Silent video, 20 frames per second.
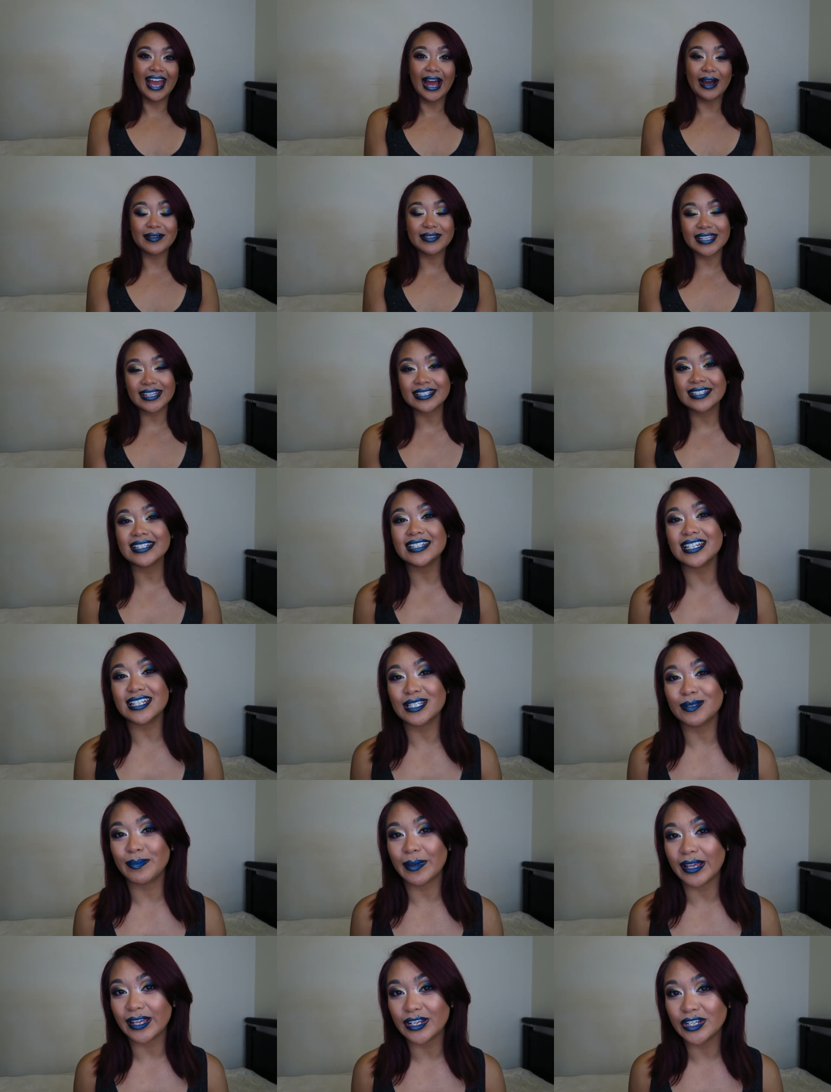I was actually
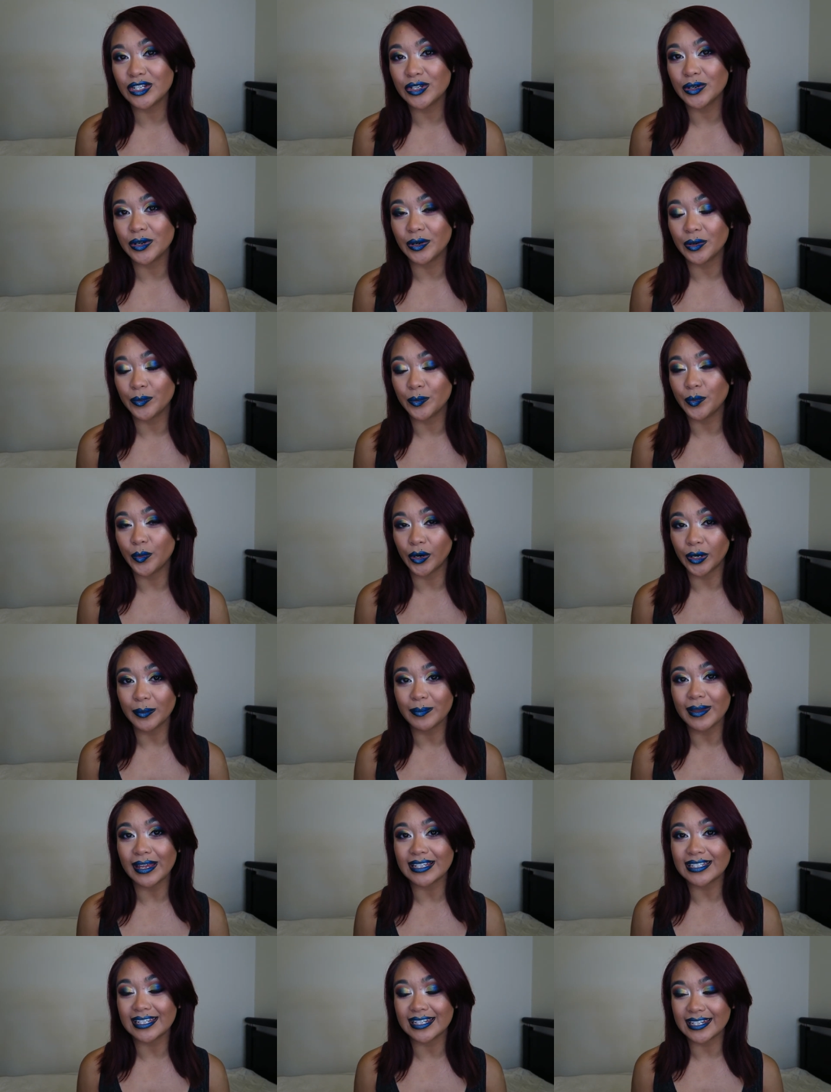just speaking to a
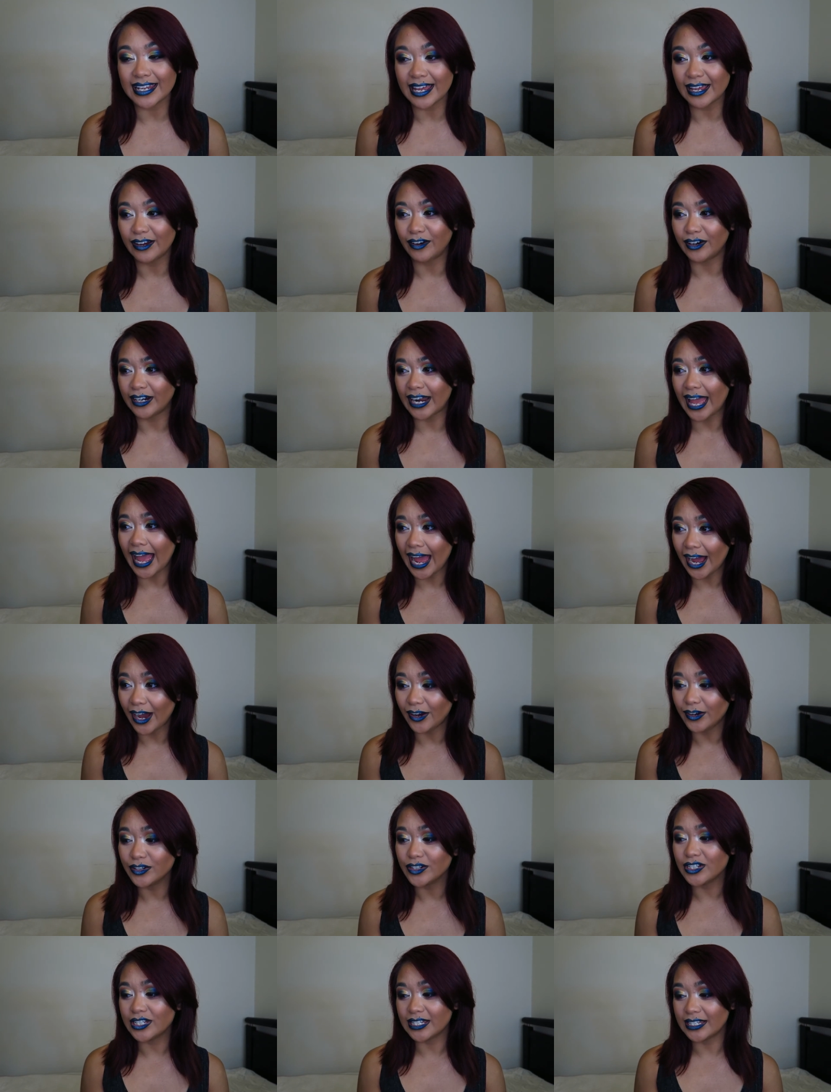workmate today on
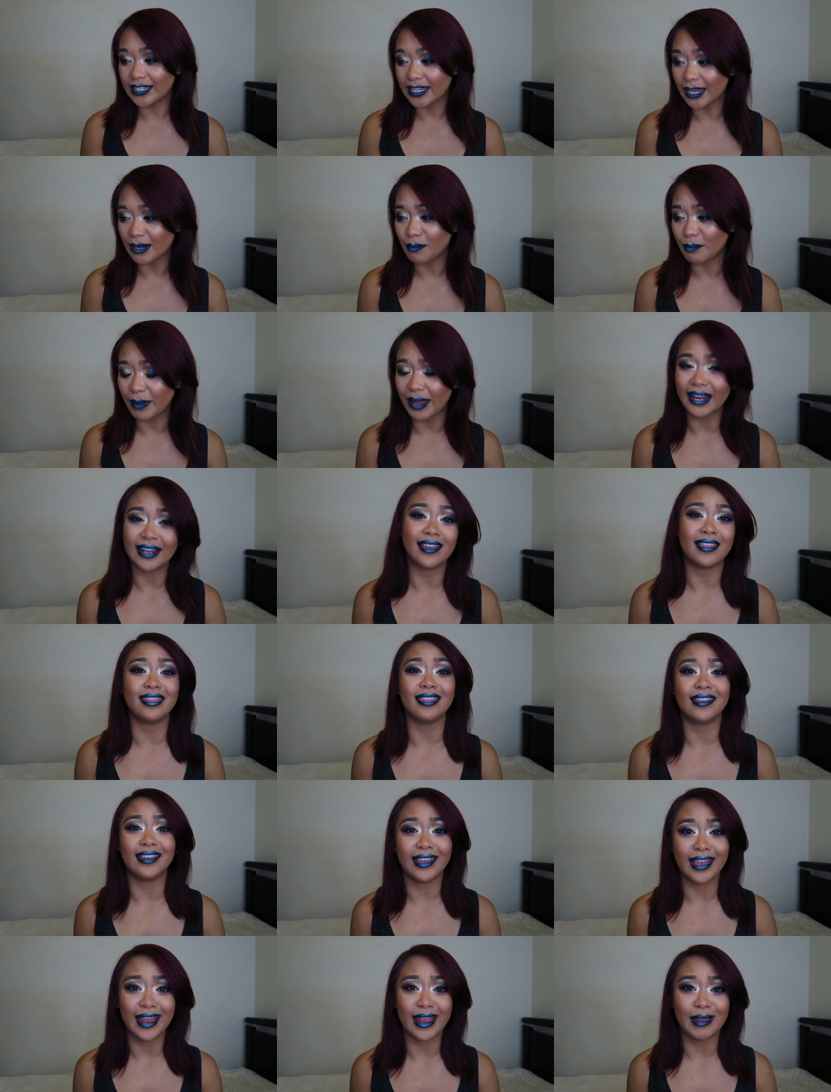how to get back in the
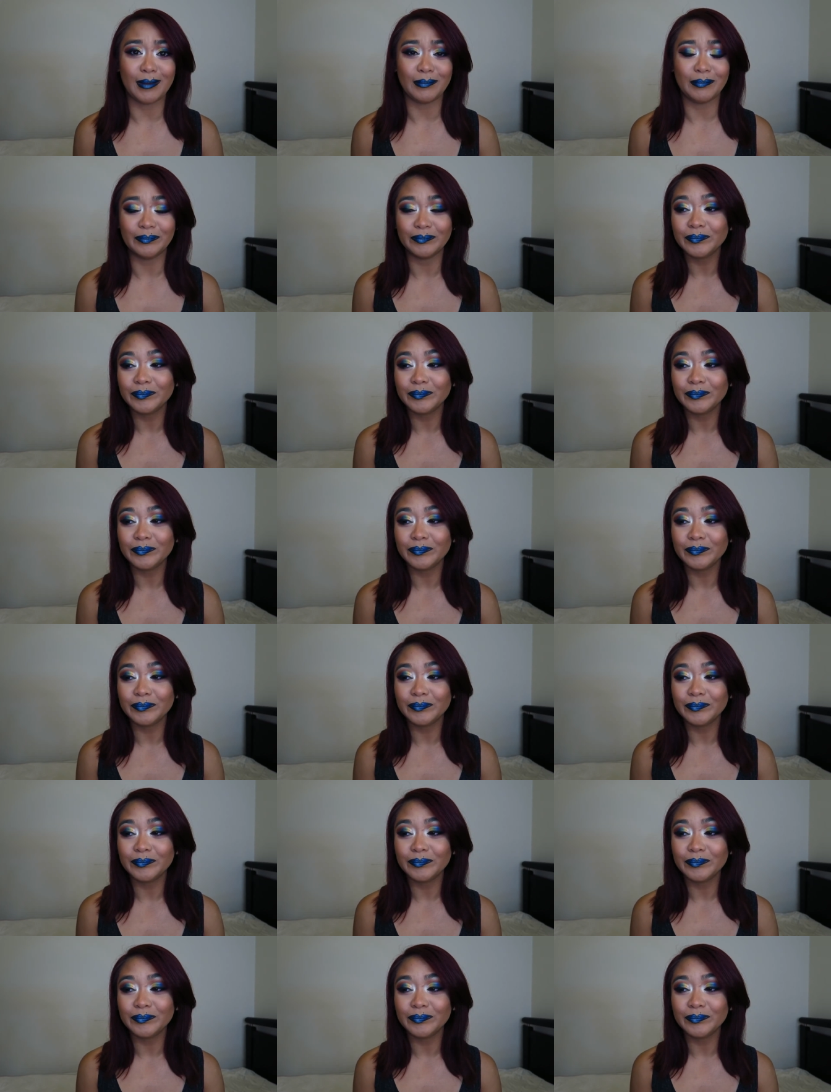game